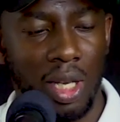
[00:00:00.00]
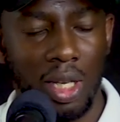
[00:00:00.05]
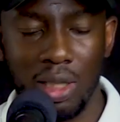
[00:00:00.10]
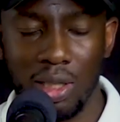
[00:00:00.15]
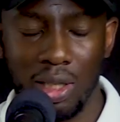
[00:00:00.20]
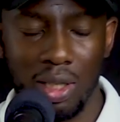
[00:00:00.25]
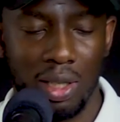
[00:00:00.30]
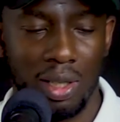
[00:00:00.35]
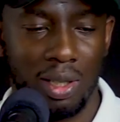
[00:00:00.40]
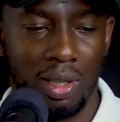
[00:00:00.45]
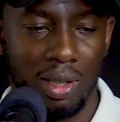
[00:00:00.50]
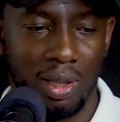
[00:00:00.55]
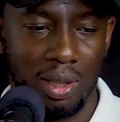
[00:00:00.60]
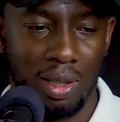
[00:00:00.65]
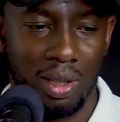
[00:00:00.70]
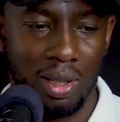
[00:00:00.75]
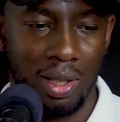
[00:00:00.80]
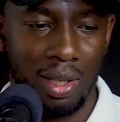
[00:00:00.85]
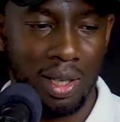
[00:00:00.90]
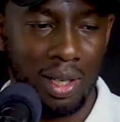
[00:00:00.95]
I
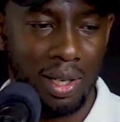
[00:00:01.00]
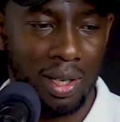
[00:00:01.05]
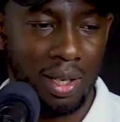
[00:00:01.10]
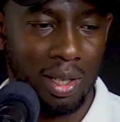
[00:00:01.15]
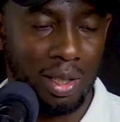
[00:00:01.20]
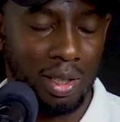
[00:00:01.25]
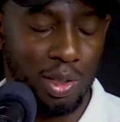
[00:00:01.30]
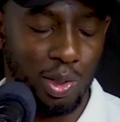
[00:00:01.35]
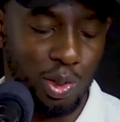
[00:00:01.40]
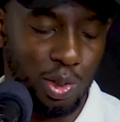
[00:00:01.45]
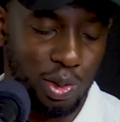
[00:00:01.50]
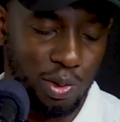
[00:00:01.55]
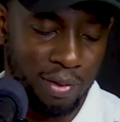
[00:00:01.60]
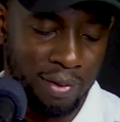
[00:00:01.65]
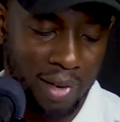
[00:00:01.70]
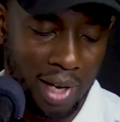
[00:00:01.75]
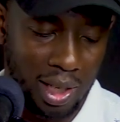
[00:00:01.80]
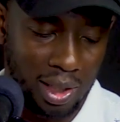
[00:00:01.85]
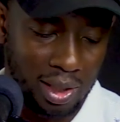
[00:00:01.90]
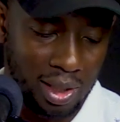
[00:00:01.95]
don't know
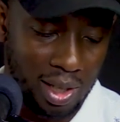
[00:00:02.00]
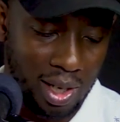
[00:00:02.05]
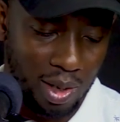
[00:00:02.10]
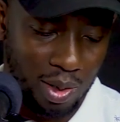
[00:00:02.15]
so far.